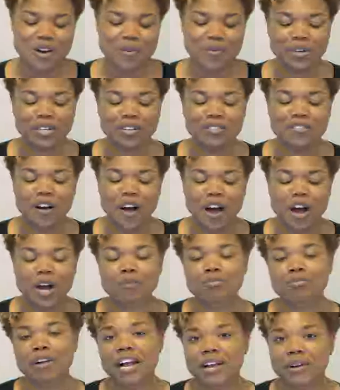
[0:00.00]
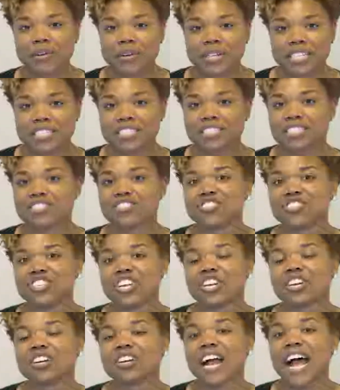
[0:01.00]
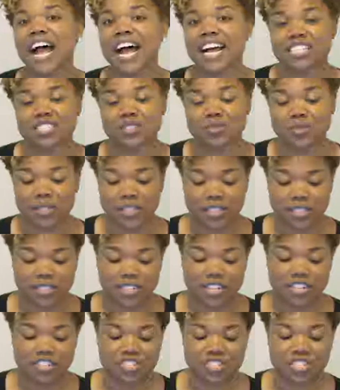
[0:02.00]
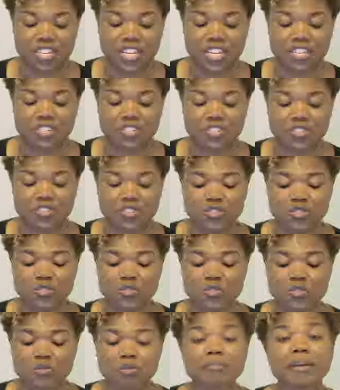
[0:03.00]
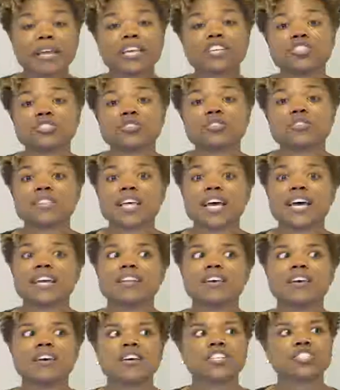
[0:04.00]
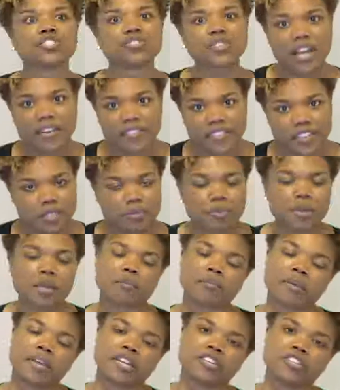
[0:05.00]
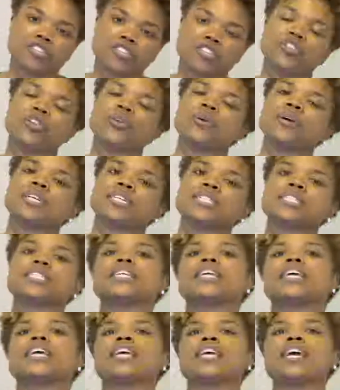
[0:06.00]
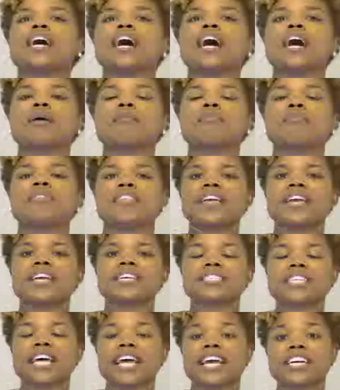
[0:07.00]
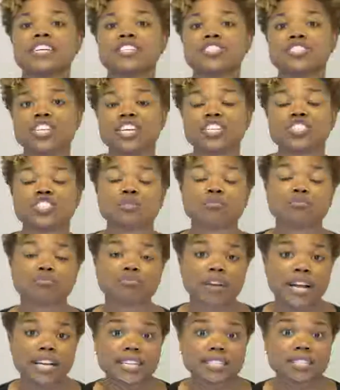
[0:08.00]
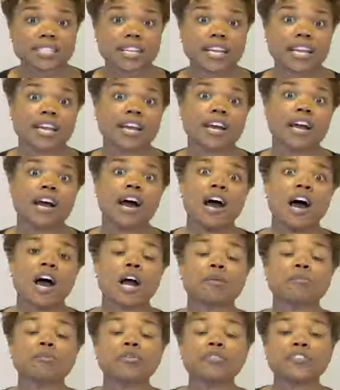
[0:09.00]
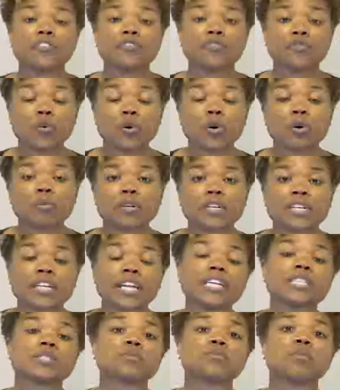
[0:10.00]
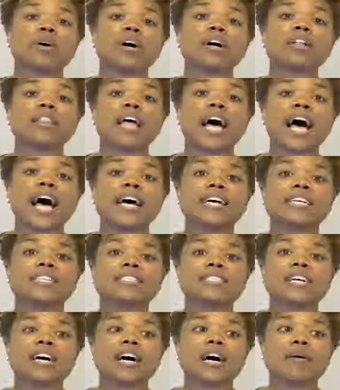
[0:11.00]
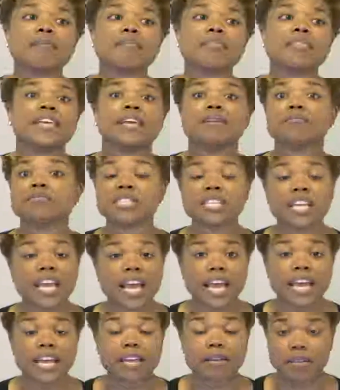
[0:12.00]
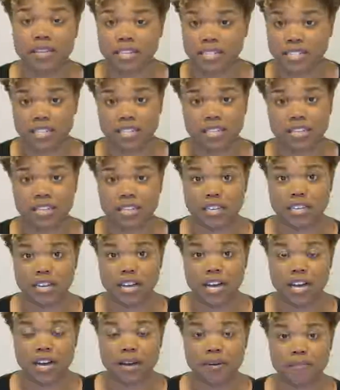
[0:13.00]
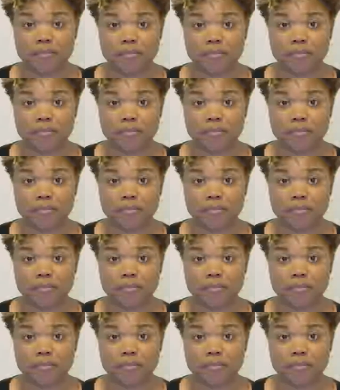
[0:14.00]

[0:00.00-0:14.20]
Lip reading: one of our priorities this year as an organization is to make sure that traffic is being managed in New York City. Things like congestion pricing are moving forward, as well as the MTA is going to